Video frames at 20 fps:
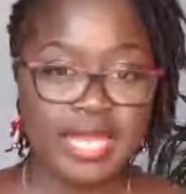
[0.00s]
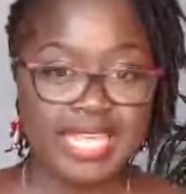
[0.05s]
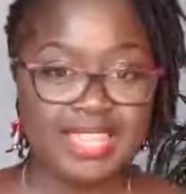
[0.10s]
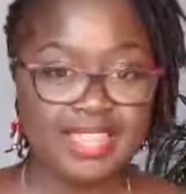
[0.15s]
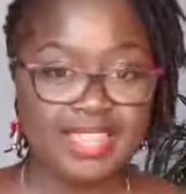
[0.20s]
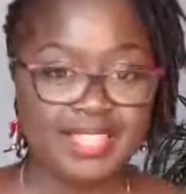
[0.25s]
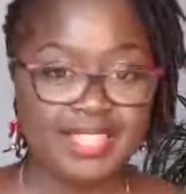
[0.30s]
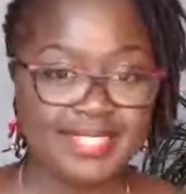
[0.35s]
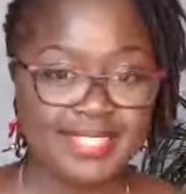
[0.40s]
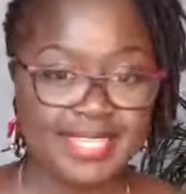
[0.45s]

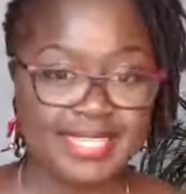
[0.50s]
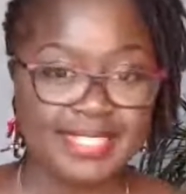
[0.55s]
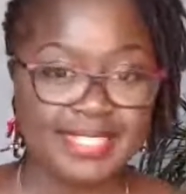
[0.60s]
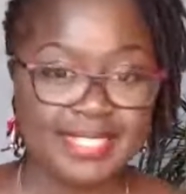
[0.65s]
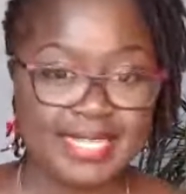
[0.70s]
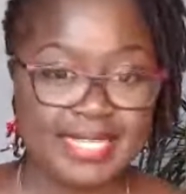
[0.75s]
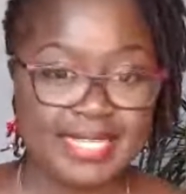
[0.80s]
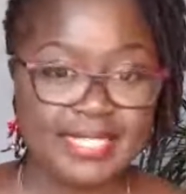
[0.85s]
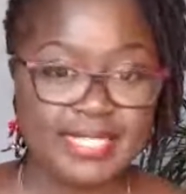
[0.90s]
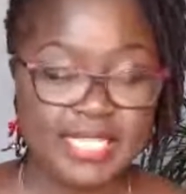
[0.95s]
in the
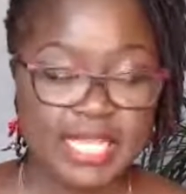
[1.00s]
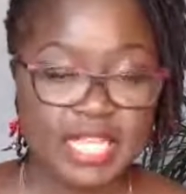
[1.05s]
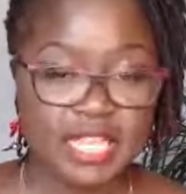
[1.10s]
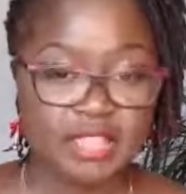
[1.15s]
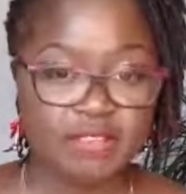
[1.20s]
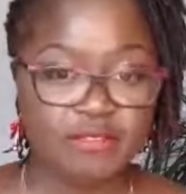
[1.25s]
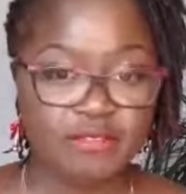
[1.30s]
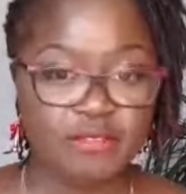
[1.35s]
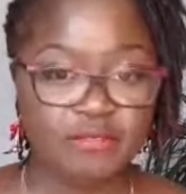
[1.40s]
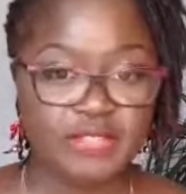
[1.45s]
60s,
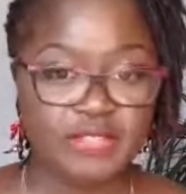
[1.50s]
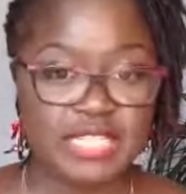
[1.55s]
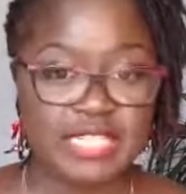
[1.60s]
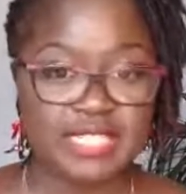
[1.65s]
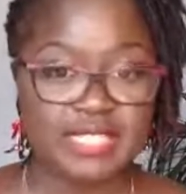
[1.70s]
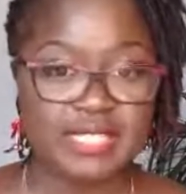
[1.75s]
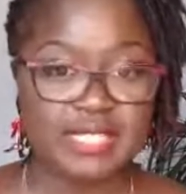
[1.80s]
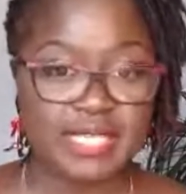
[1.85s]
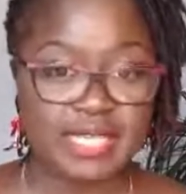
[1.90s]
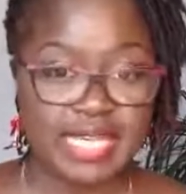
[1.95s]
in the
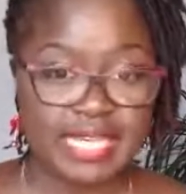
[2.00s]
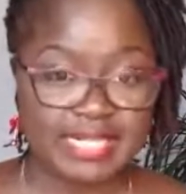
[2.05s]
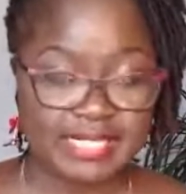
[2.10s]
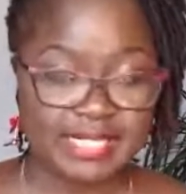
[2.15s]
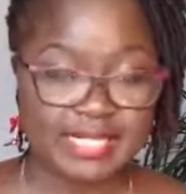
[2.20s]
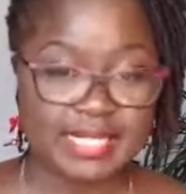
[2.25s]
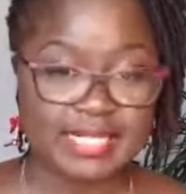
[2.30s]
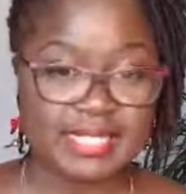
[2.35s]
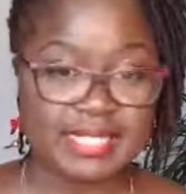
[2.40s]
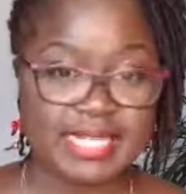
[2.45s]
50s and
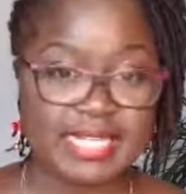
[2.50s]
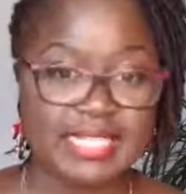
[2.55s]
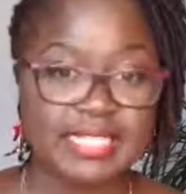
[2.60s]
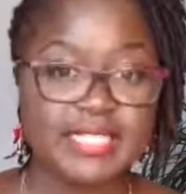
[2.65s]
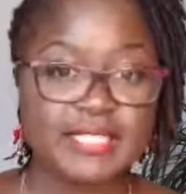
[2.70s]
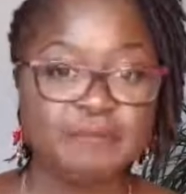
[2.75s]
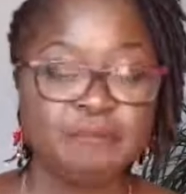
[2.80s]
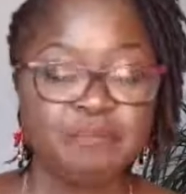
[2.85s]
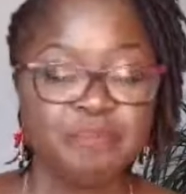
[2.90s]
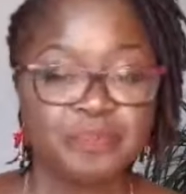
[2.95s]

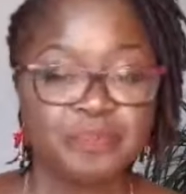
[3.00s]
60s,